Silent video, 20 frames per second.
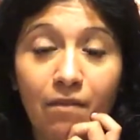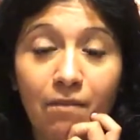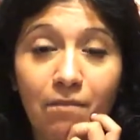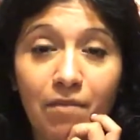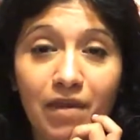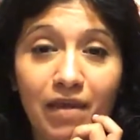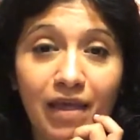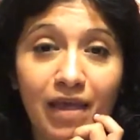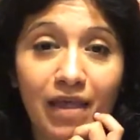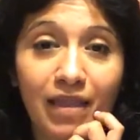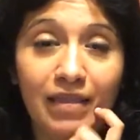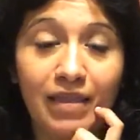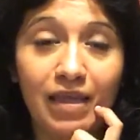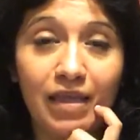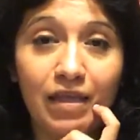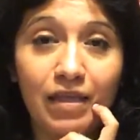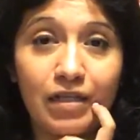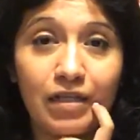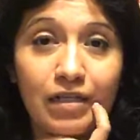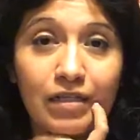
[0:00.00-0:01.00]
But yeah,
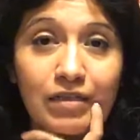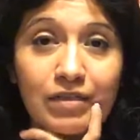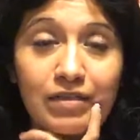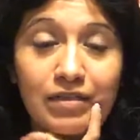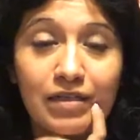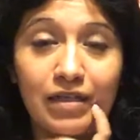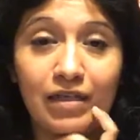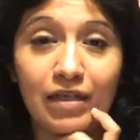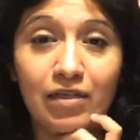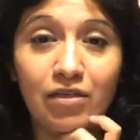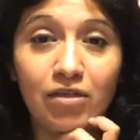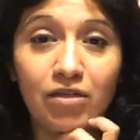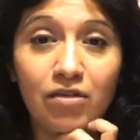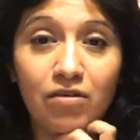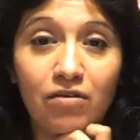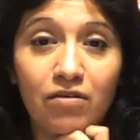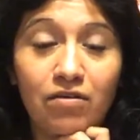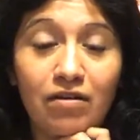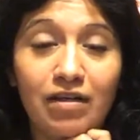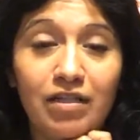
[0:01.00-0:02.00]
thanks again,
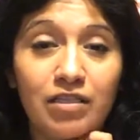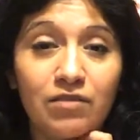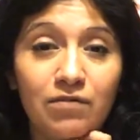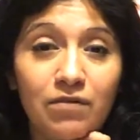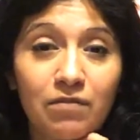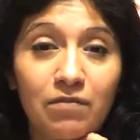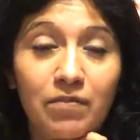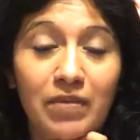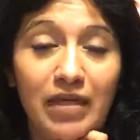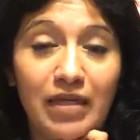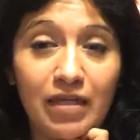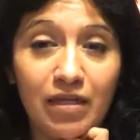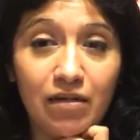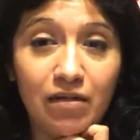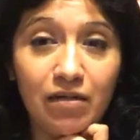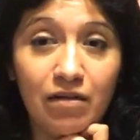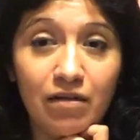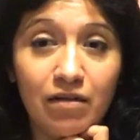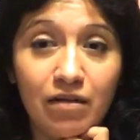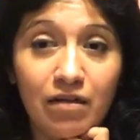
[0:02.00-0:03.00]
you guys for being
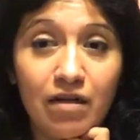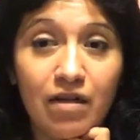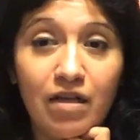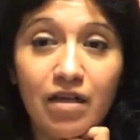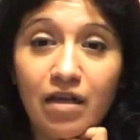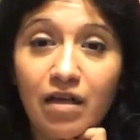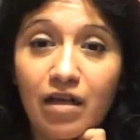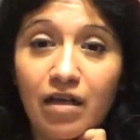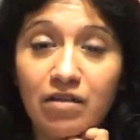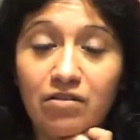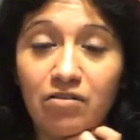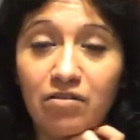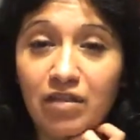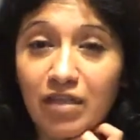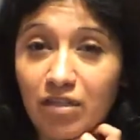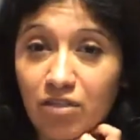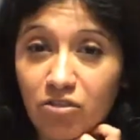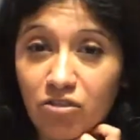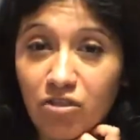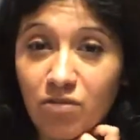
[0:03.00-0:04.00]
here. Also,
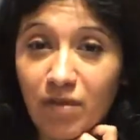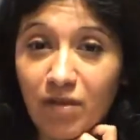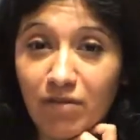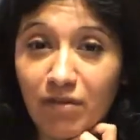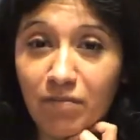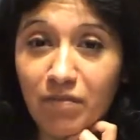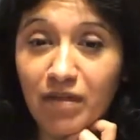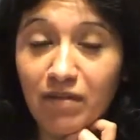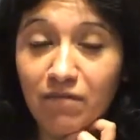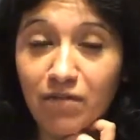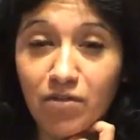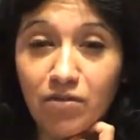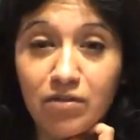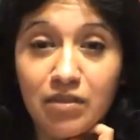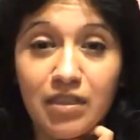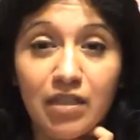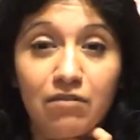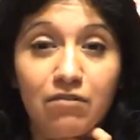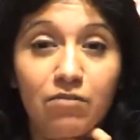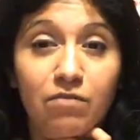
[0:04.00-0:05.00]
thank you to my replay
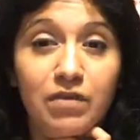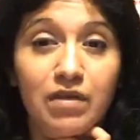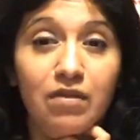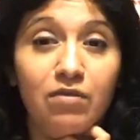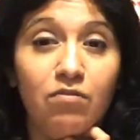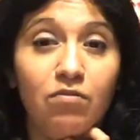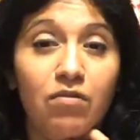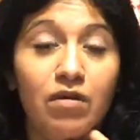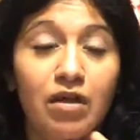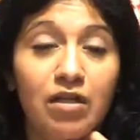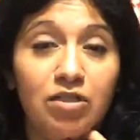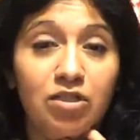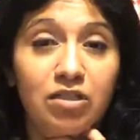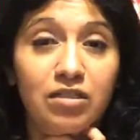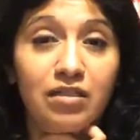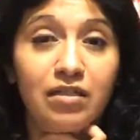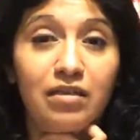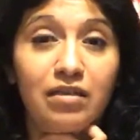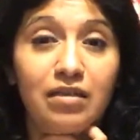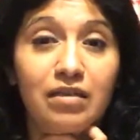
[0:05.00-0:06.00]
viewers that will be
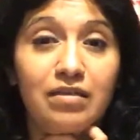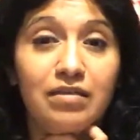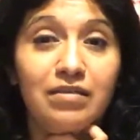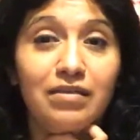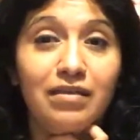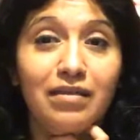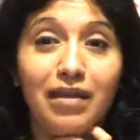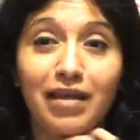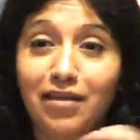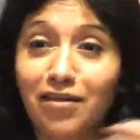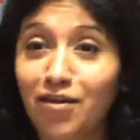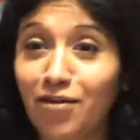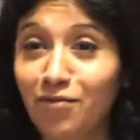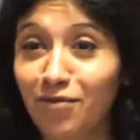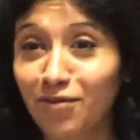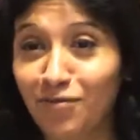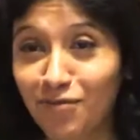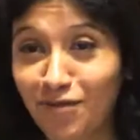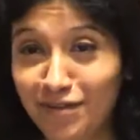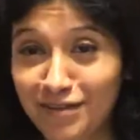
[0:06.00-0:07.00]
watching this later
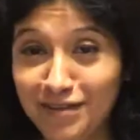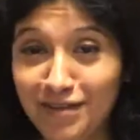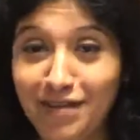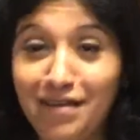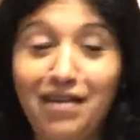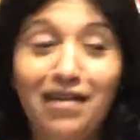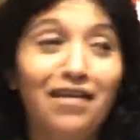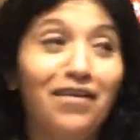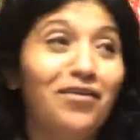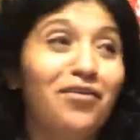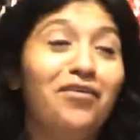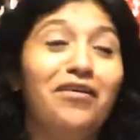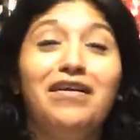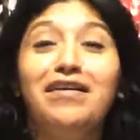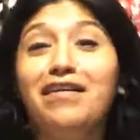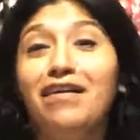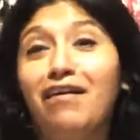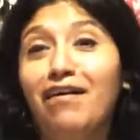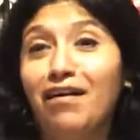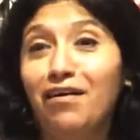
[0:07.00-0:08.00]
with Rosa
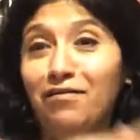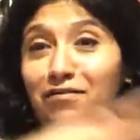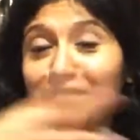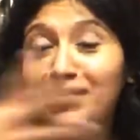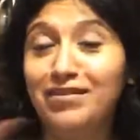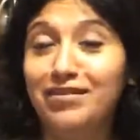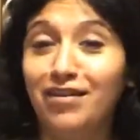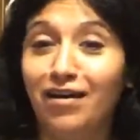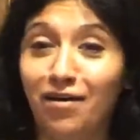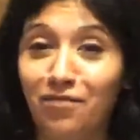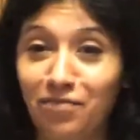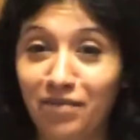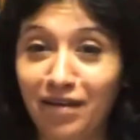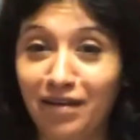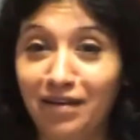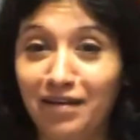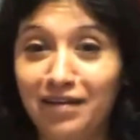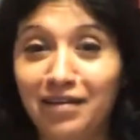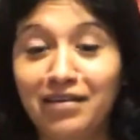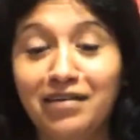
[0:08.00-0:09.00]
going off the
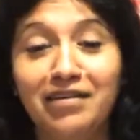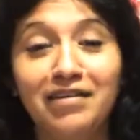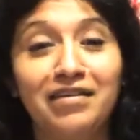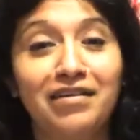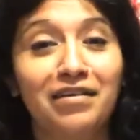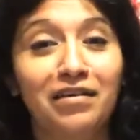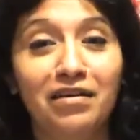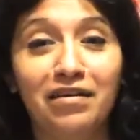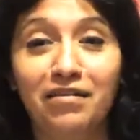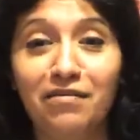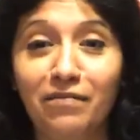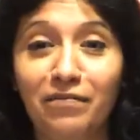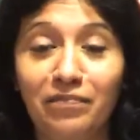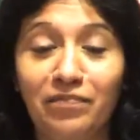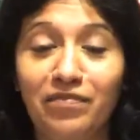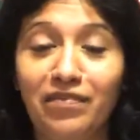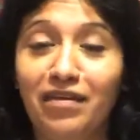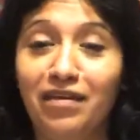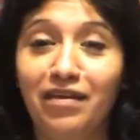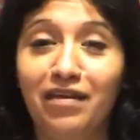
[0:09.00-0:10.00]
topic,
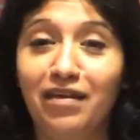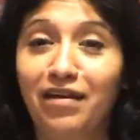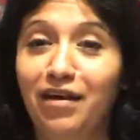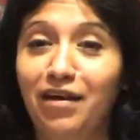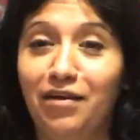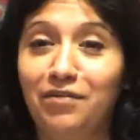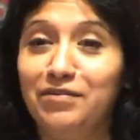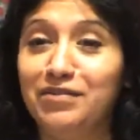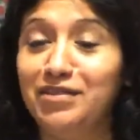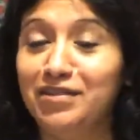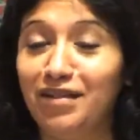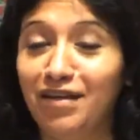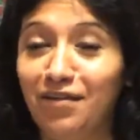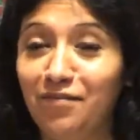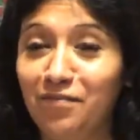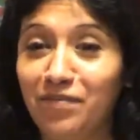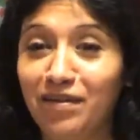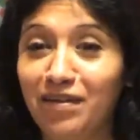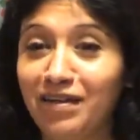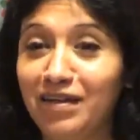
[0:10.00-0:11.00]
off
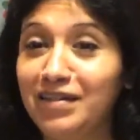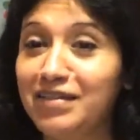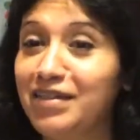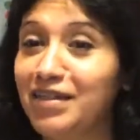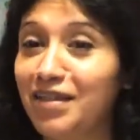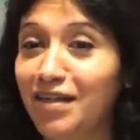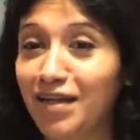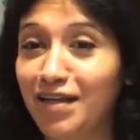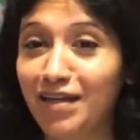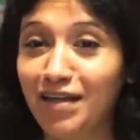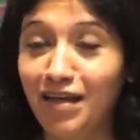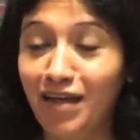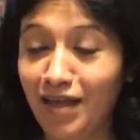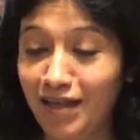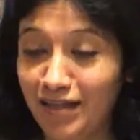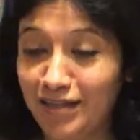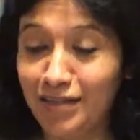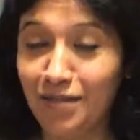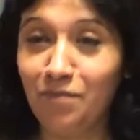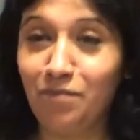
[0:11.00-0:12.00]
stuff. But like I said,
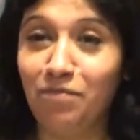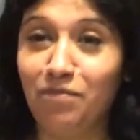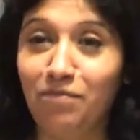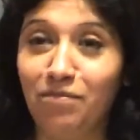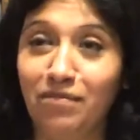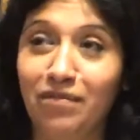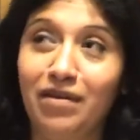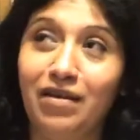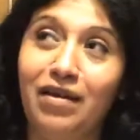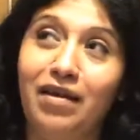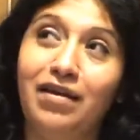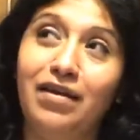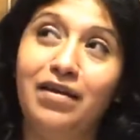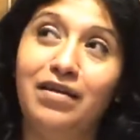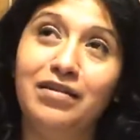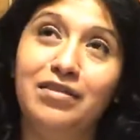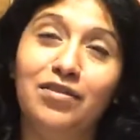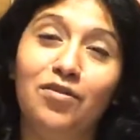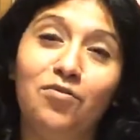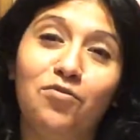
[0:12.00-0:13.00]

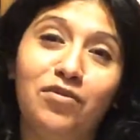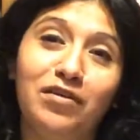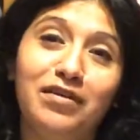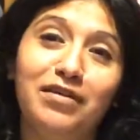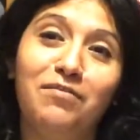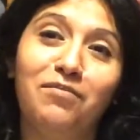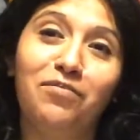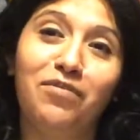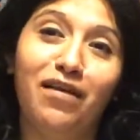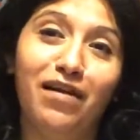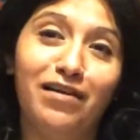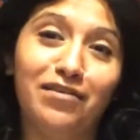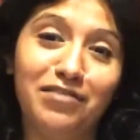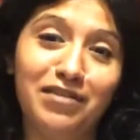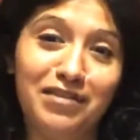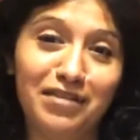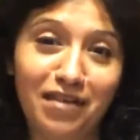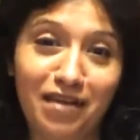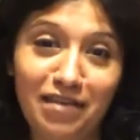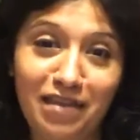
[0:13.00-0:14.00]
it's a work in
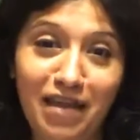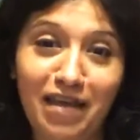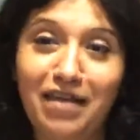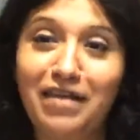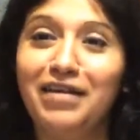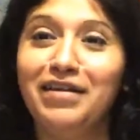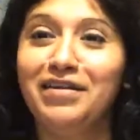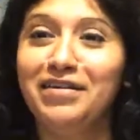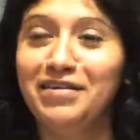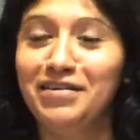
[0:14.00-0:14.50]
progress on that.